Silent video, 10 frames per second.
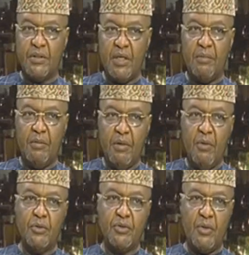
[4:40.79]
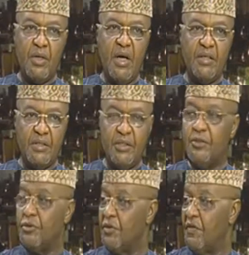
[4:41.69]
I remember I was on air, I said they
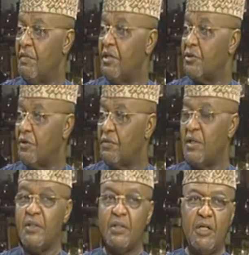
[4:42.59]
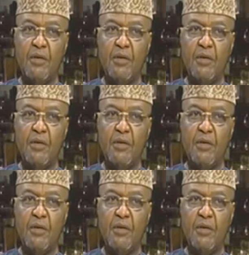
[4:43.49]
should give him a soft landing,